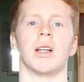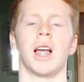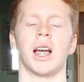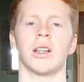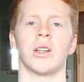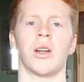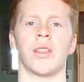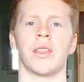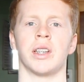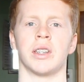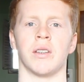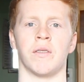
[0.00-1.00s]
like a lot of
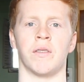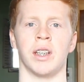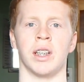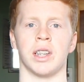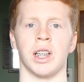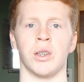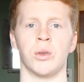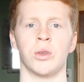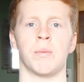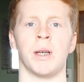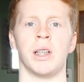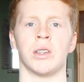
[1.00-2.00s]
things in fitness, it all
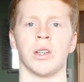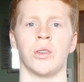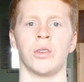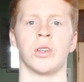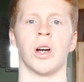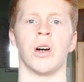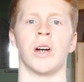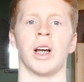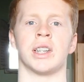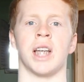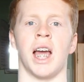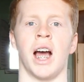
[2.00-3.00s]
depends on your goal
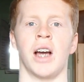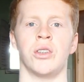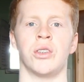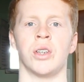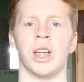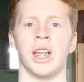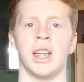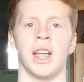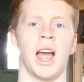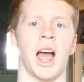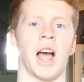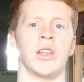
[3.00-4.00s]
as to how you should eat,
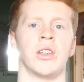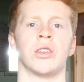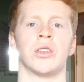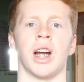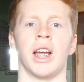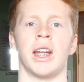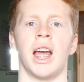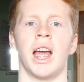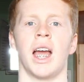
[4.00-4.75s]
how you should train,